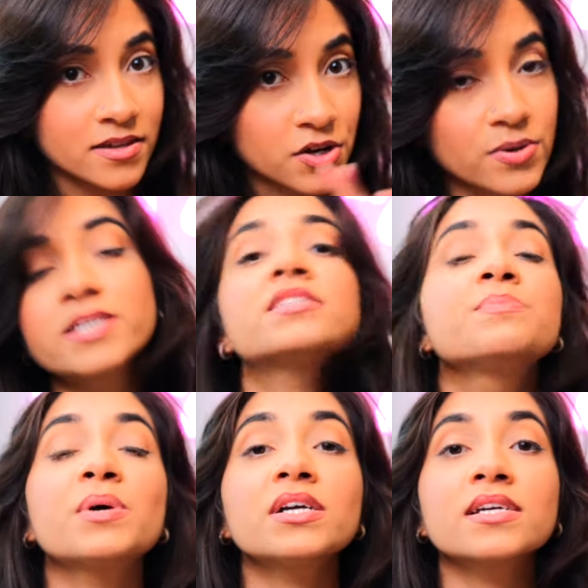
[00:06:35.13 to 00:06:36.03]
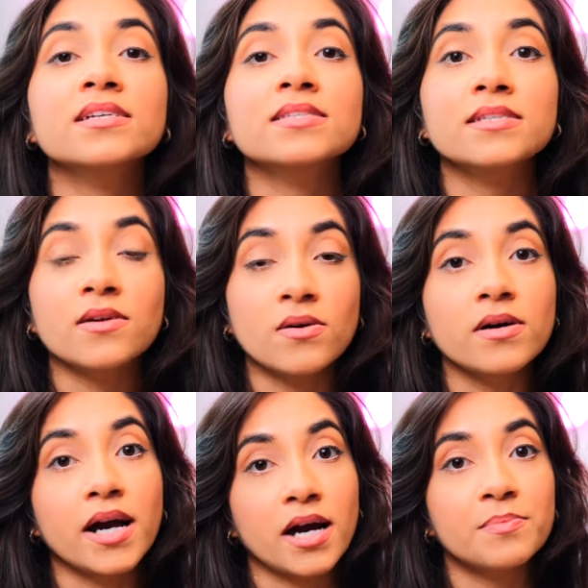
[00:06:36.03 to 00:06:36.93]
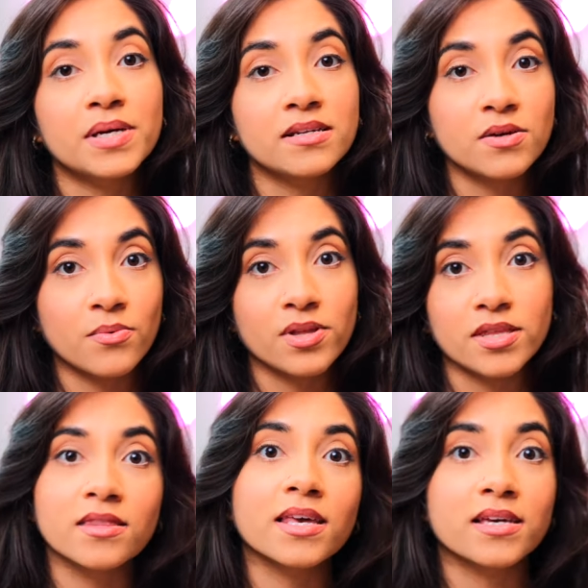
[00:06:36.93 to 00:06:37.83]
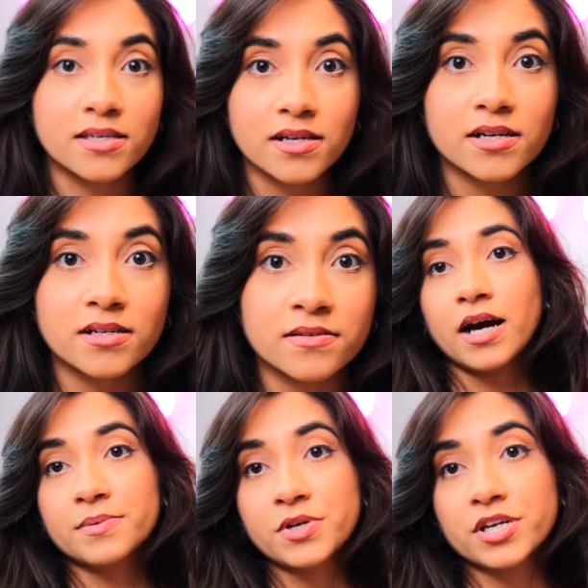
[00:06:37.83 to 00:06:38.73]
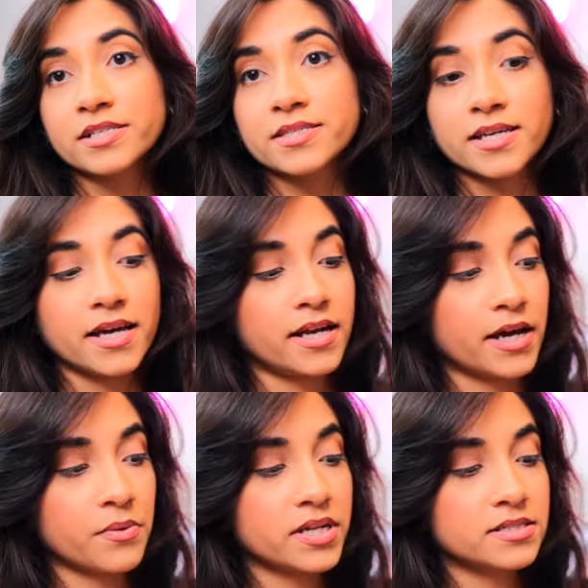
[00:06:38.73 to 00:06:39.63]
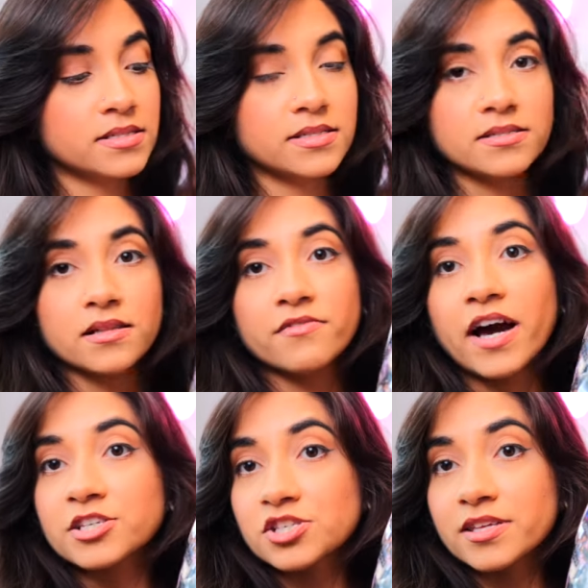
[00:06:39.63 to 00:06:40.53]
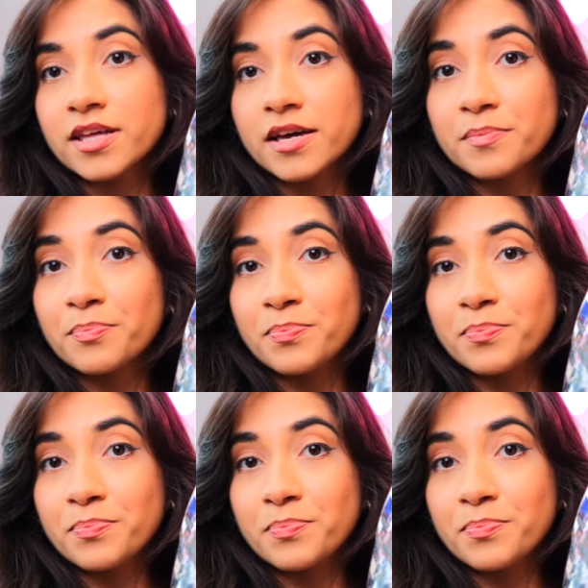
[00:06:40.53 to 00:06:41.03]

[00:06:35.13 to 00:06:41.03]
And the crazy part is, it all happened within like a year. Now, I'm crazy and I went into detail of actually like